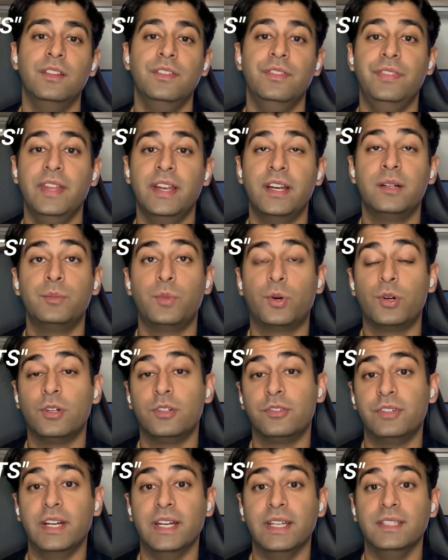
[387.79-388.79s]
Their moral
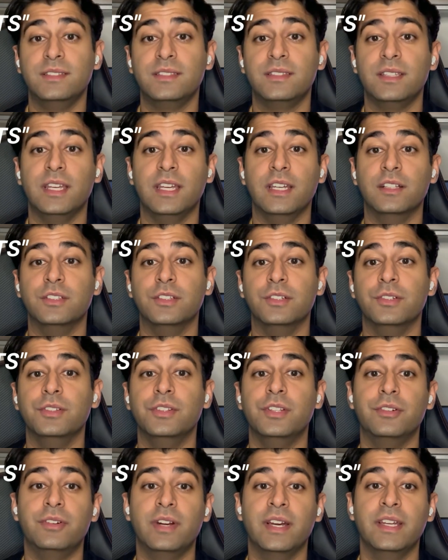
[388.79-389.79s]
rights include the
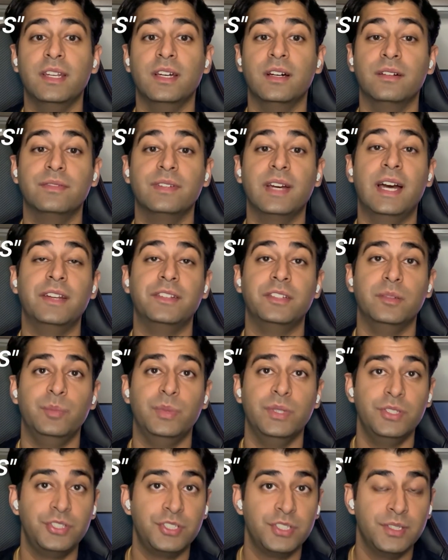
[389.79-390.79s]
right of
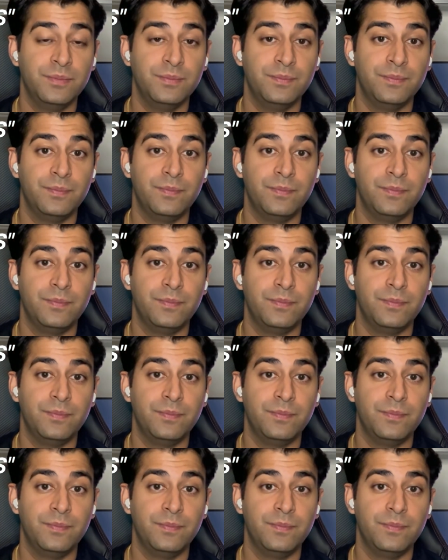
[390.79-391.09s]
attribution,